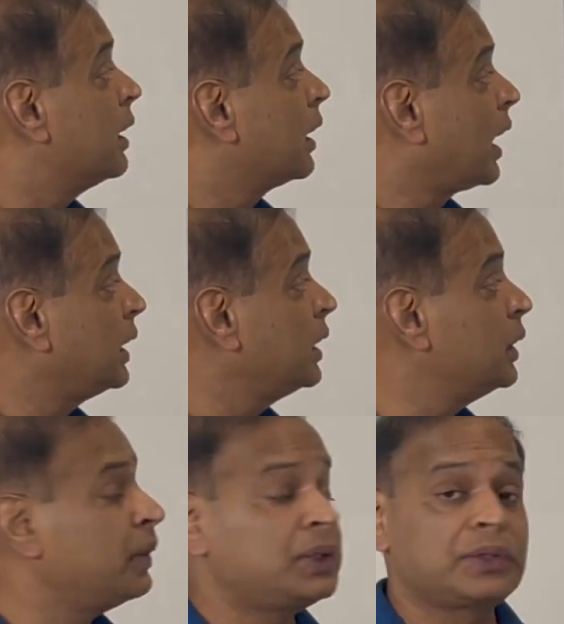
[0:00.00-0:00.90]

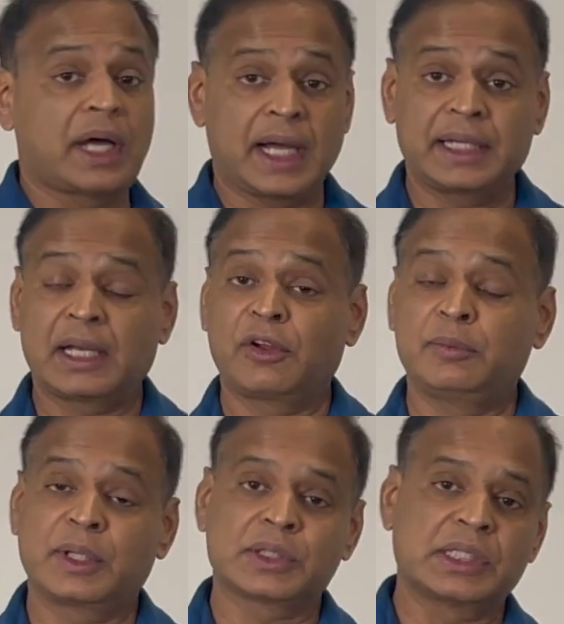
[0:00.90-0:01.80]
continue it to the higher level,
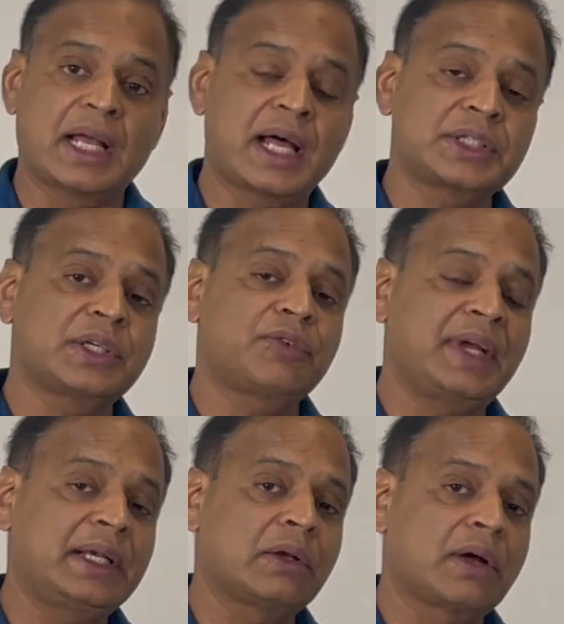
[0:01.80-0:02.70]
because larger
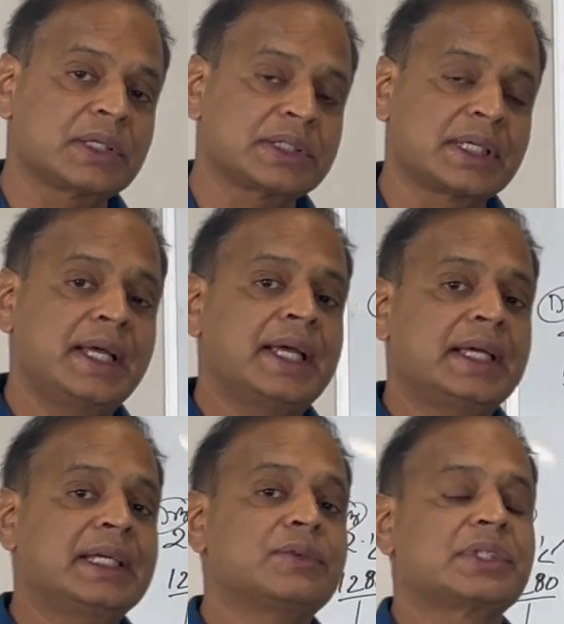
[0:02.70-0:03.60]
weight loss
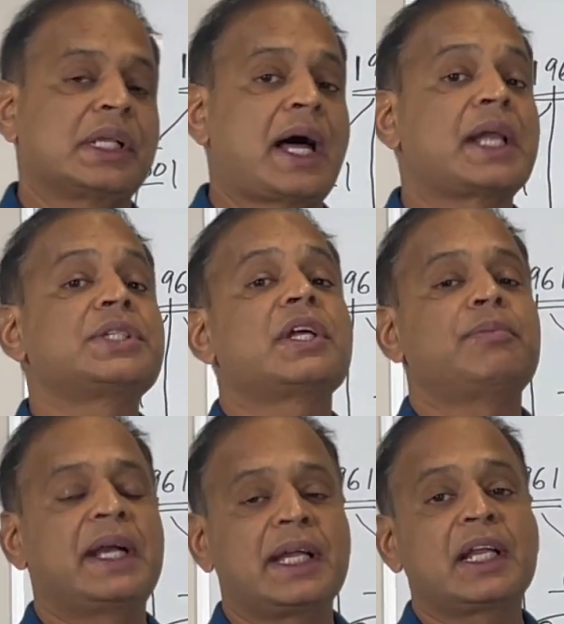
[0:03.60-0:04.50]
gives larger
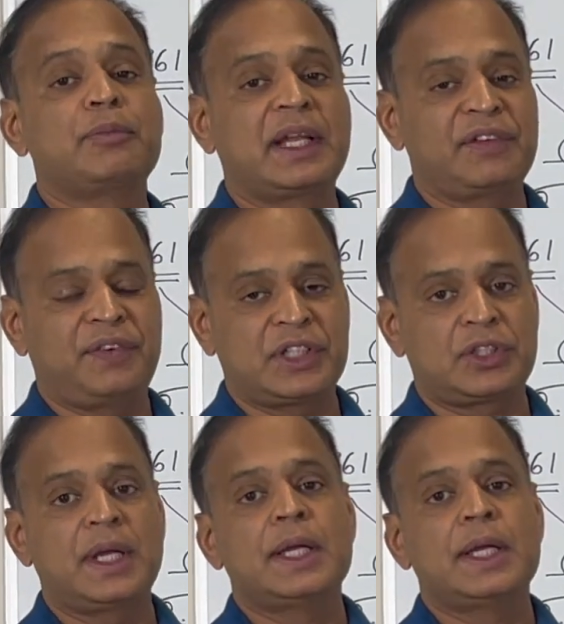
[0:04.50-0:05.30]
medical benefits,